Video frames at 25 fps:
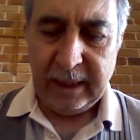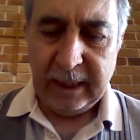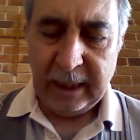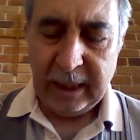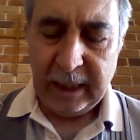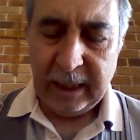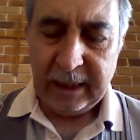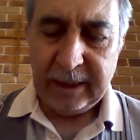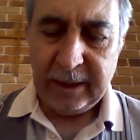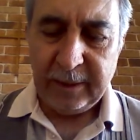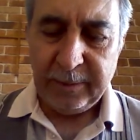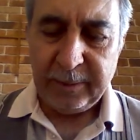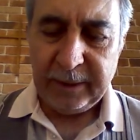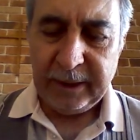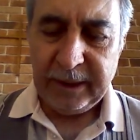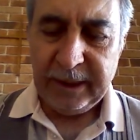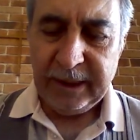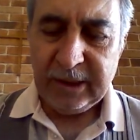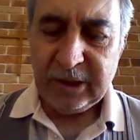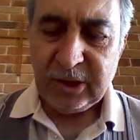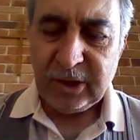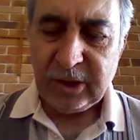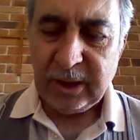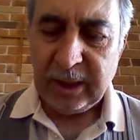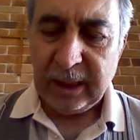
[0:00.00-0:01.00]
And the
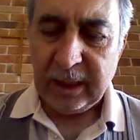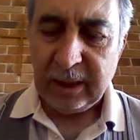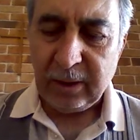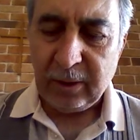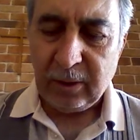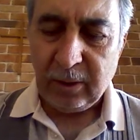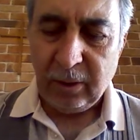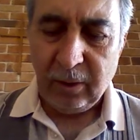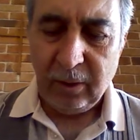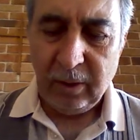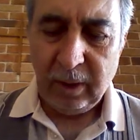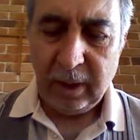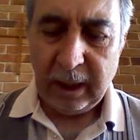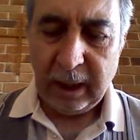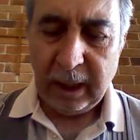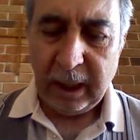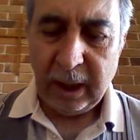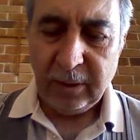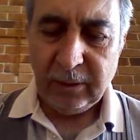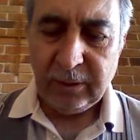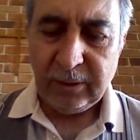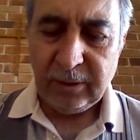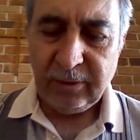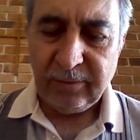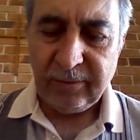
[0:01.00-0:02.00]
priest shall go
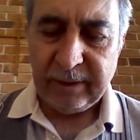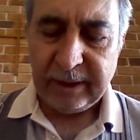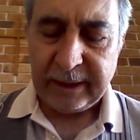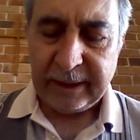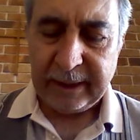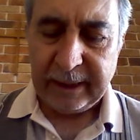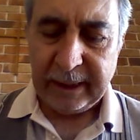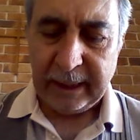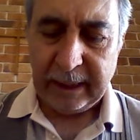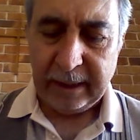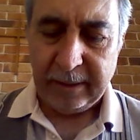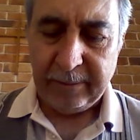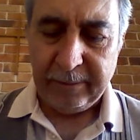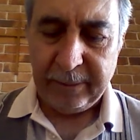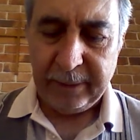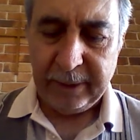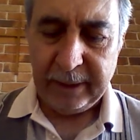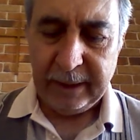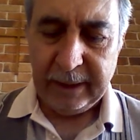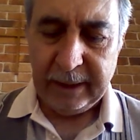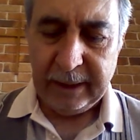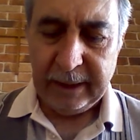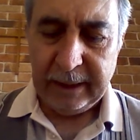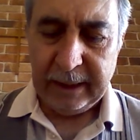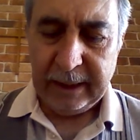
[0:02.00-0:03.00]
out of the camp,
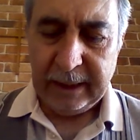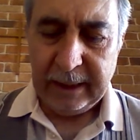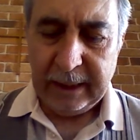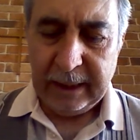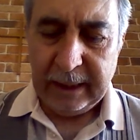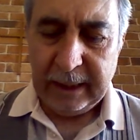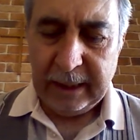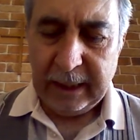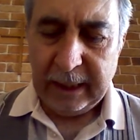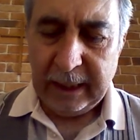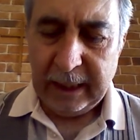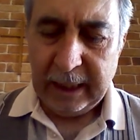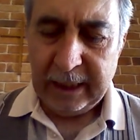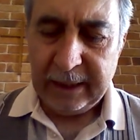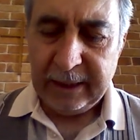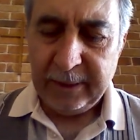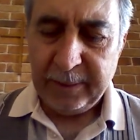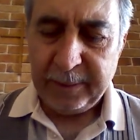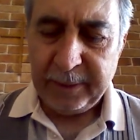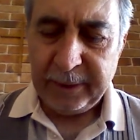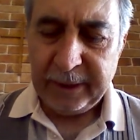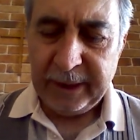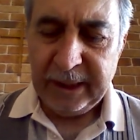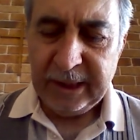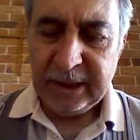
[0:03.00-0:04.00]
and the
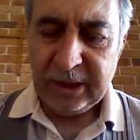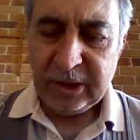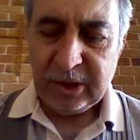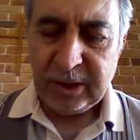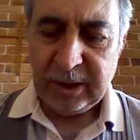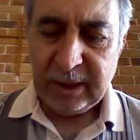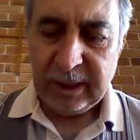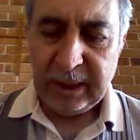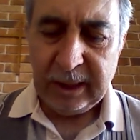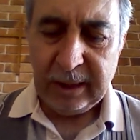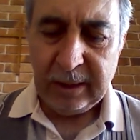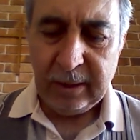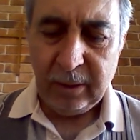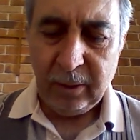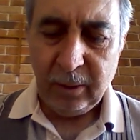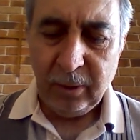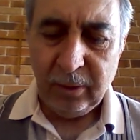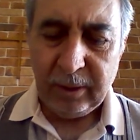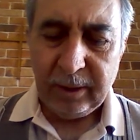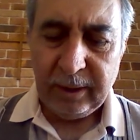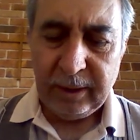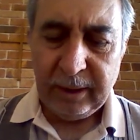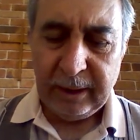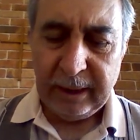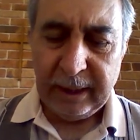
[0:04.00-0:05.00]
priest shall
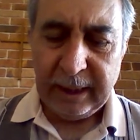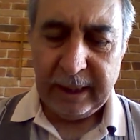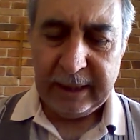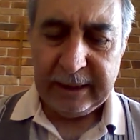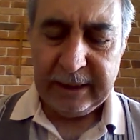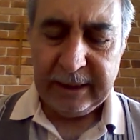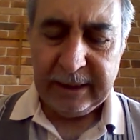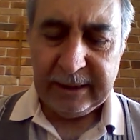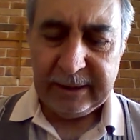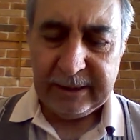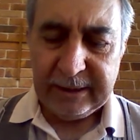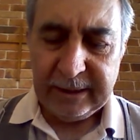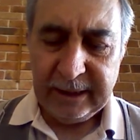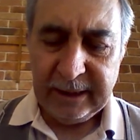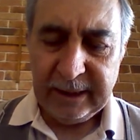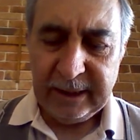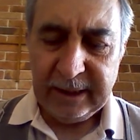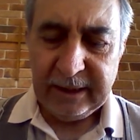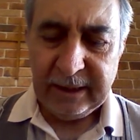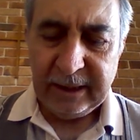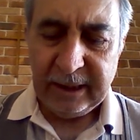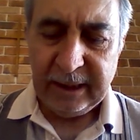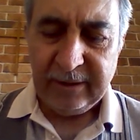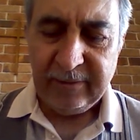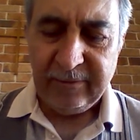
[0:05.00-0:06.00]
look, and
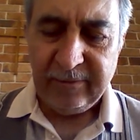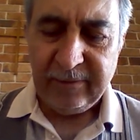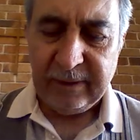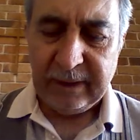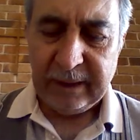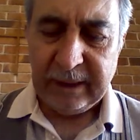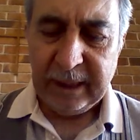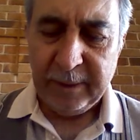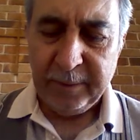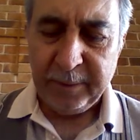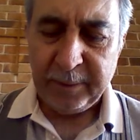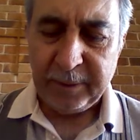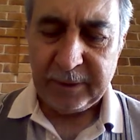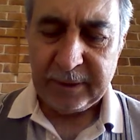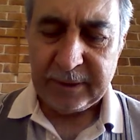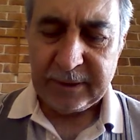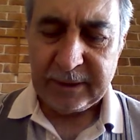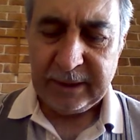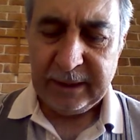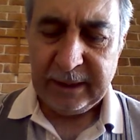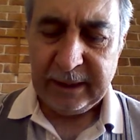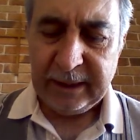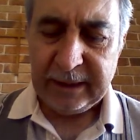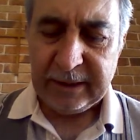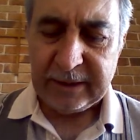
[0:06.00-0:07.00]
indeed if the
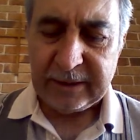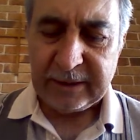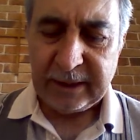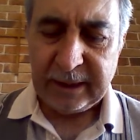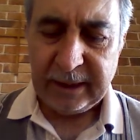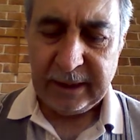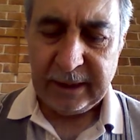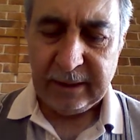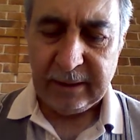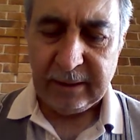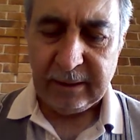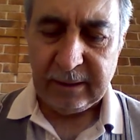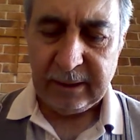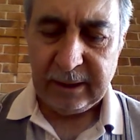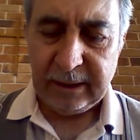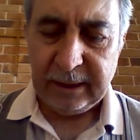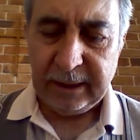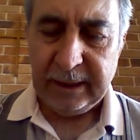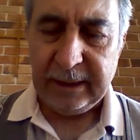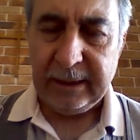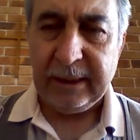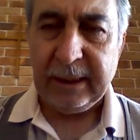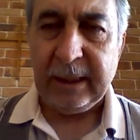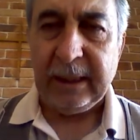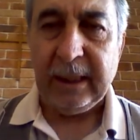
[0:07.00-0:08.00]
leprosy is healed
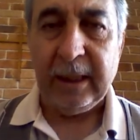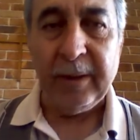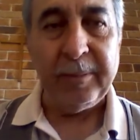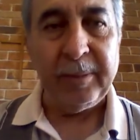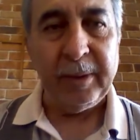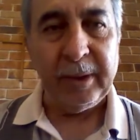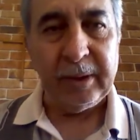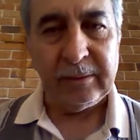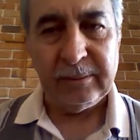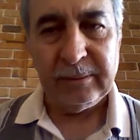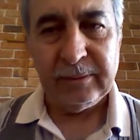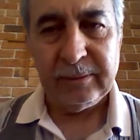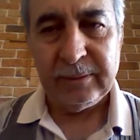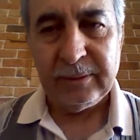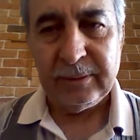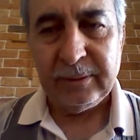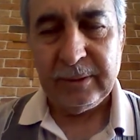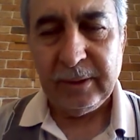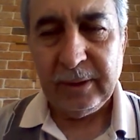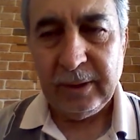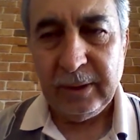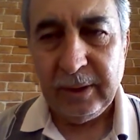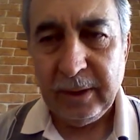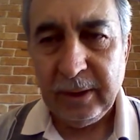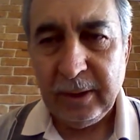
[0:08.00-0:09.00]
in the leper."
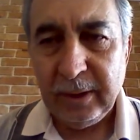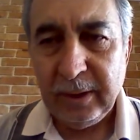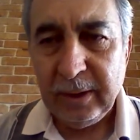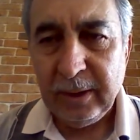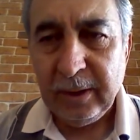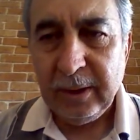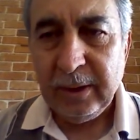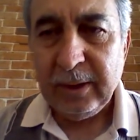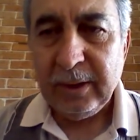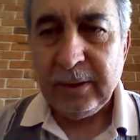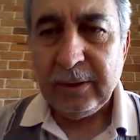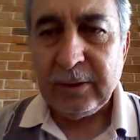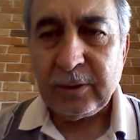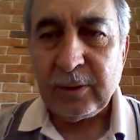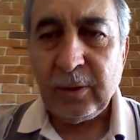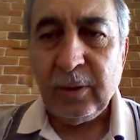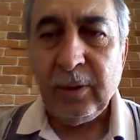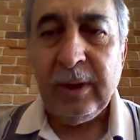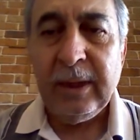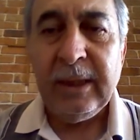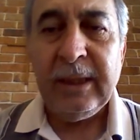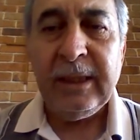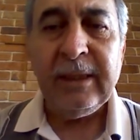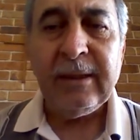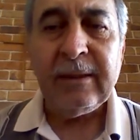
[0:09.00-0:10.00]
So
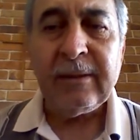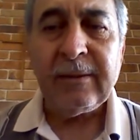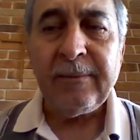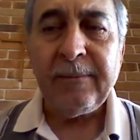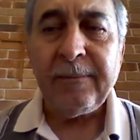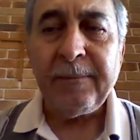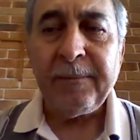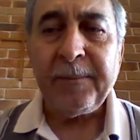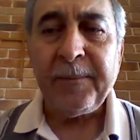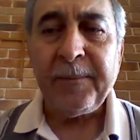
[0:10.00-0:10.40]
here,